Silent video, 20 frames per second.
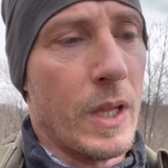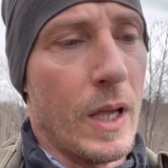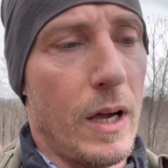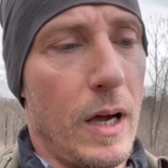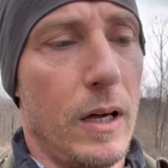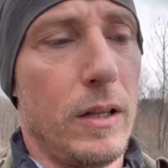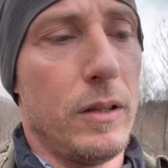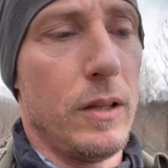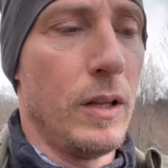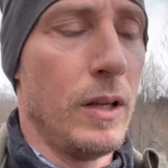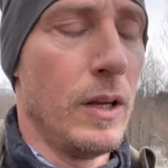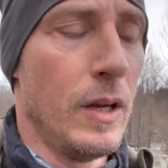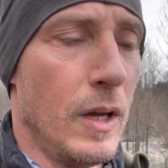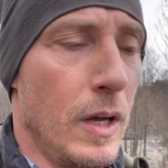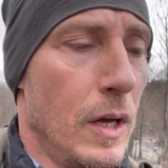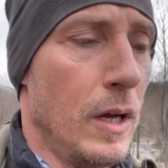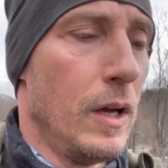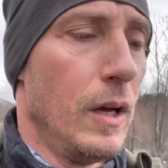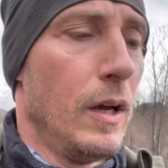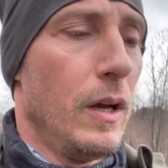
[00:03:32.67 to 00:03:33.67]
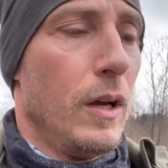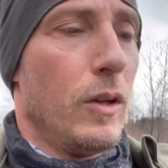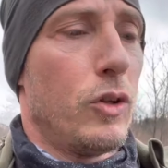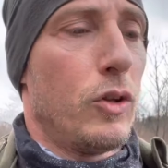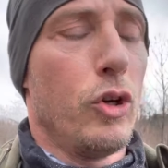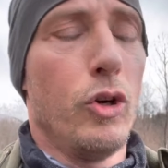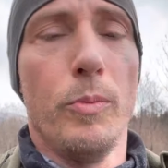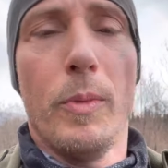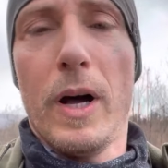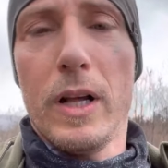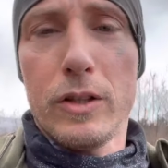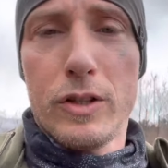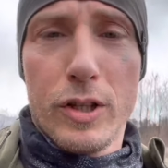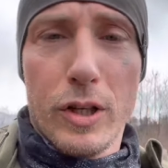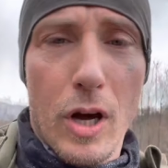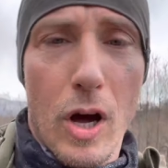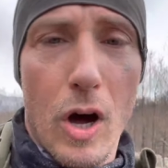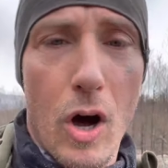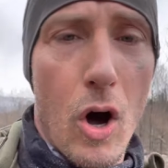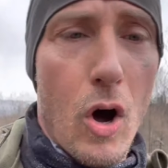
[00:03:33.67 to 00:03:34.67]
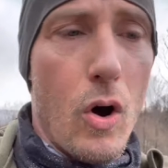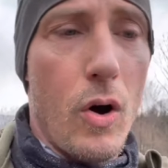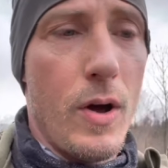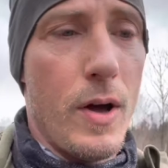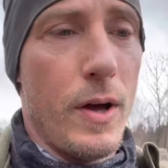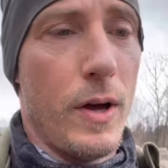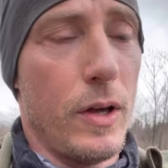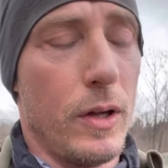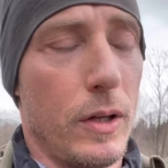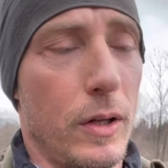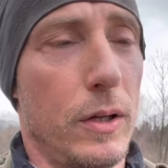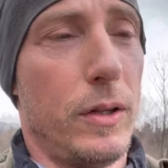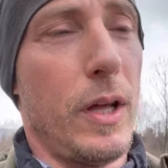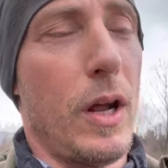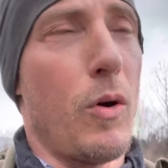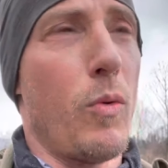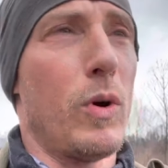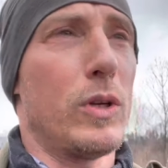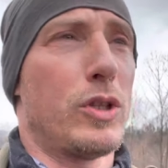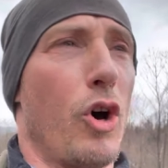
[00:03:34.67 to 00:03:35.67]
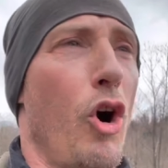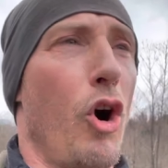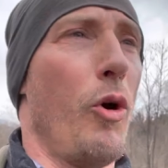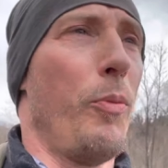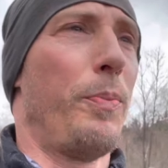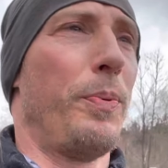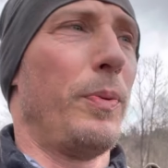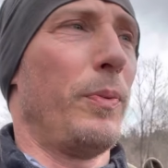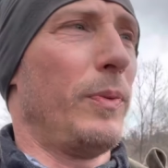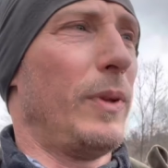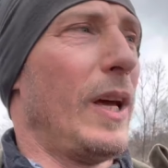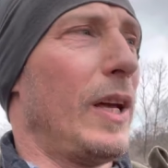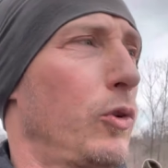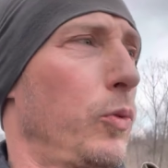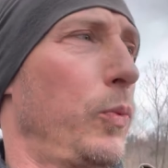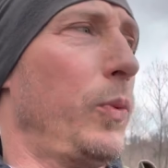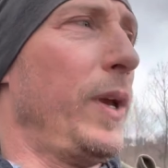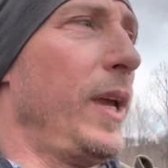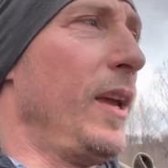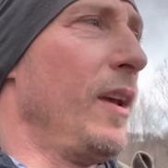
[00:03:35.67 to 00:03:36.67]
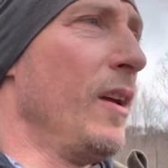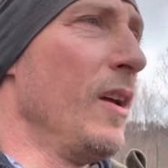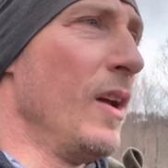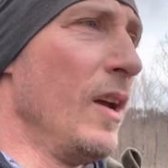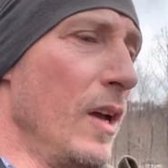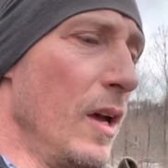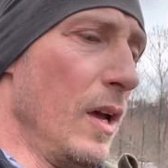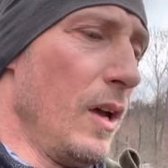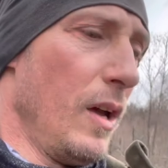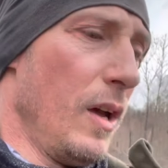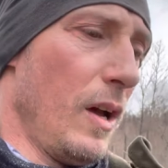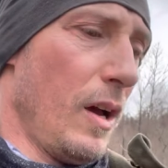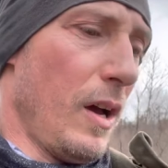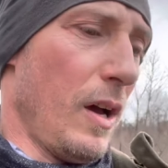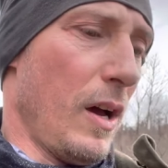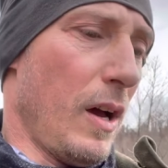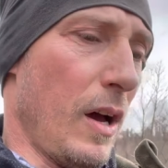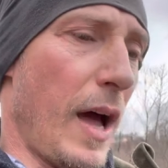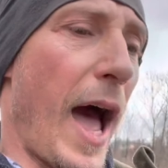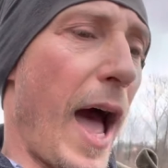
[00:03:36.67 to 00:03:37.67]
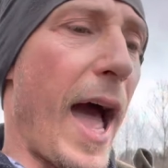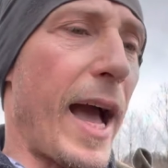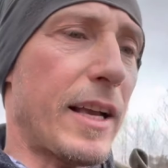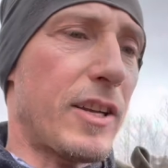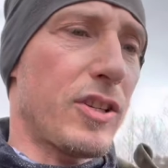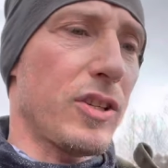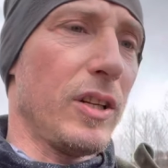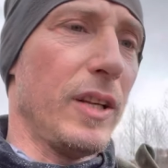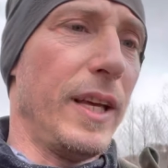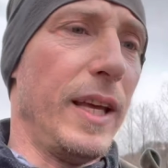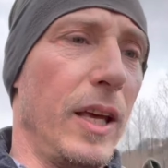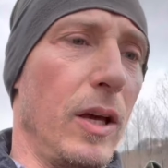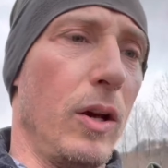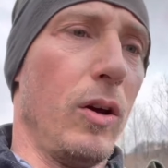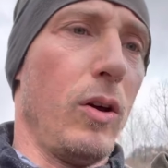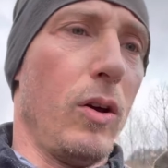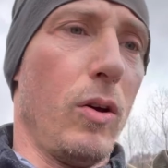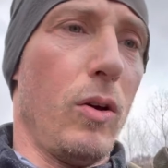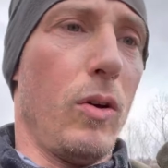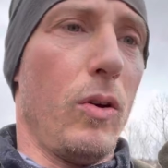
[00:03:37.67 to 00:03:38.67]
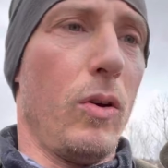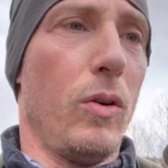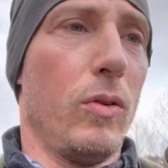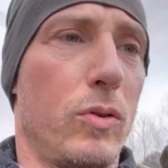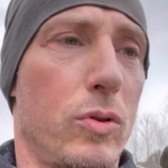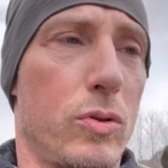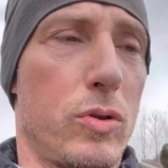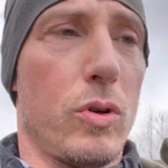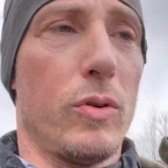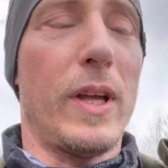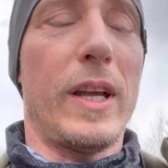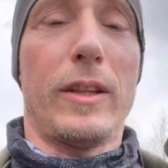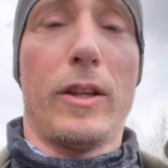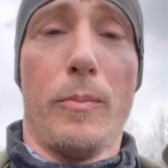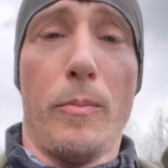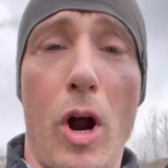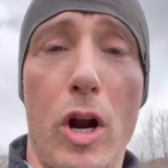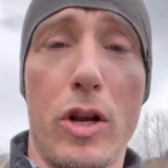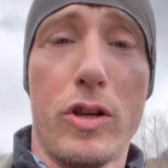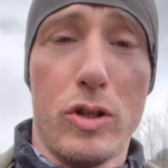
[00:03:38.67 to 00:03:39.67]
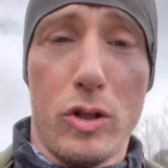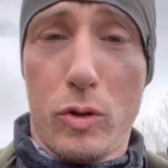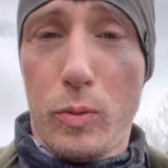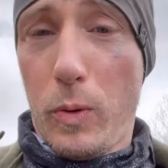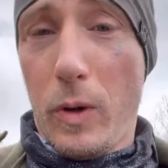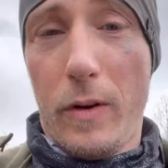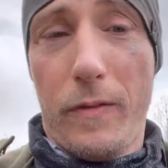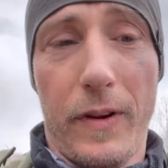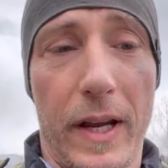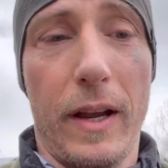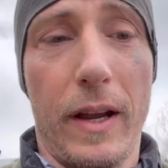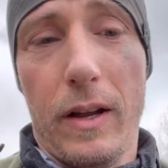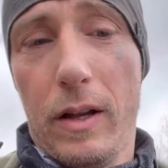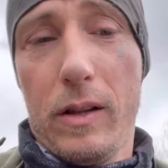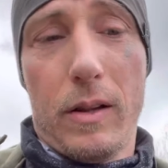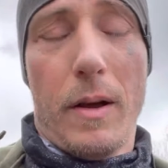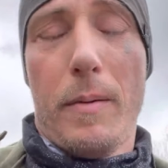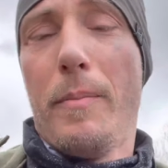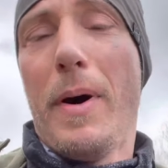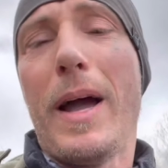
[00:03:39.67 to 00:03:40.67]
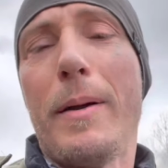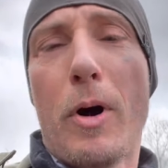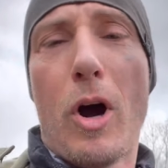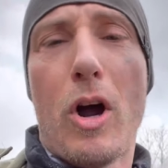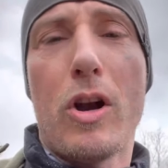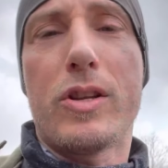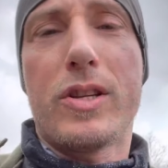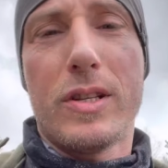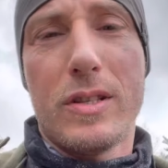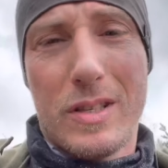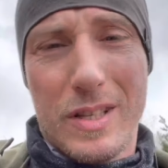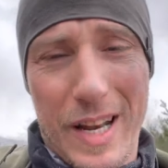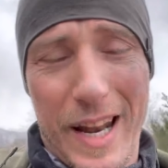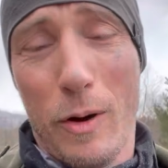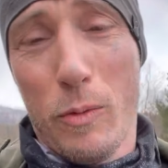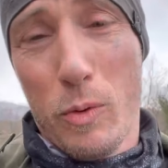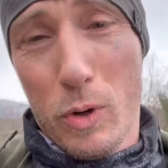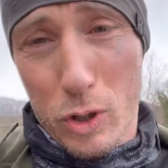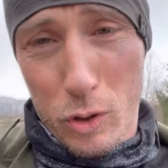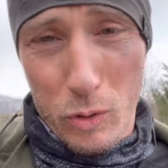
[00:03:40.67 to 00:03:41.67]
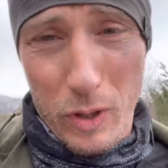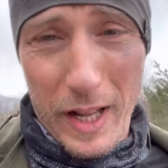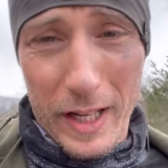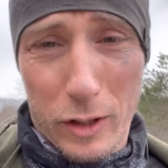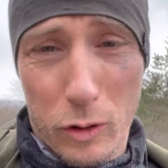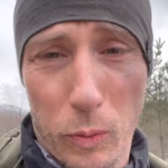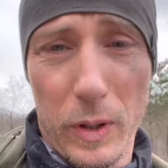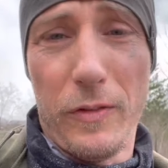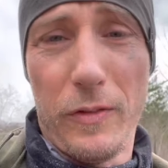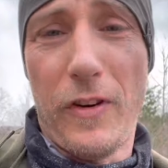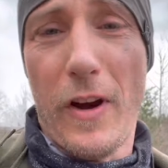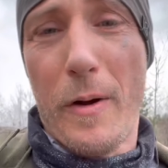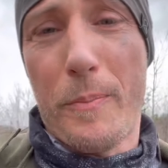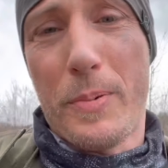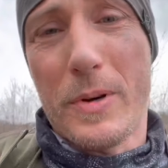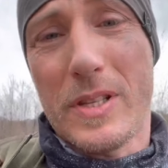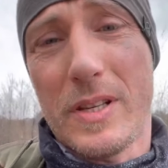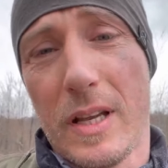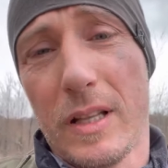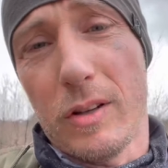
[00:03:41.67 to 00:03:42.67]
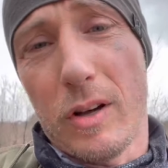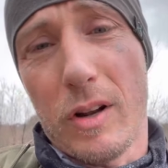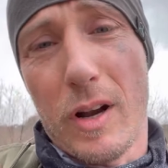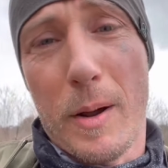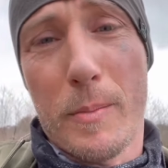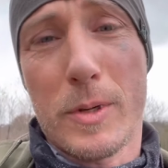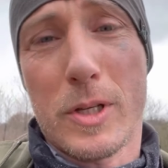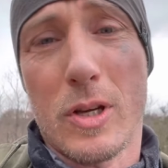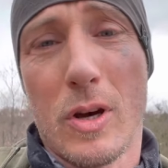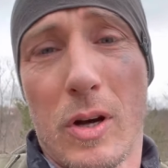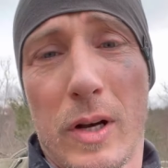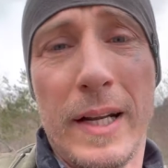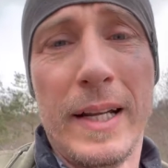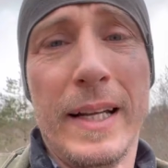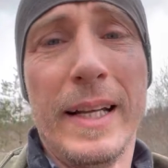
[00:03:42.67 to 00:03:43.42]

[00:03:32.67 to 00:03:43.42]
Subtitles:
And 2 months ago, there was hope that we actually, so that the margins would have been, my margins were like 25% on Amazon